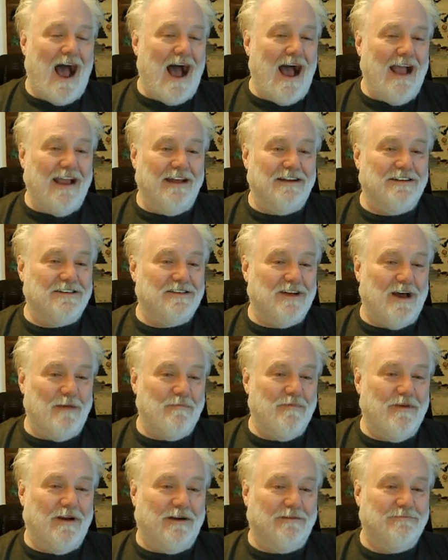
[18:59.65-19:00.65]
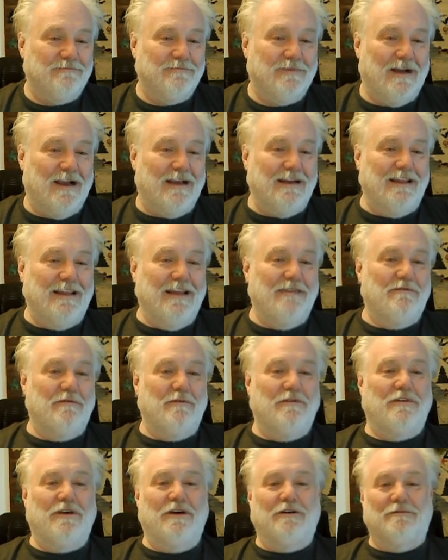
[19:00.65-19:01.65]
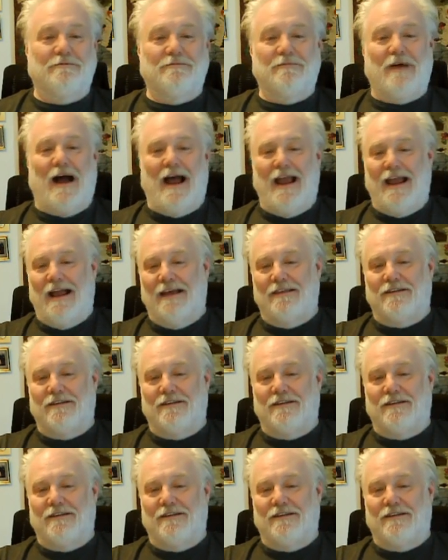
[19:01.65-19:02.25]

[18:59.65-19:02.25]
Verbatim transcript: I'm going to stop there. I'm going to leave it with you. I, I,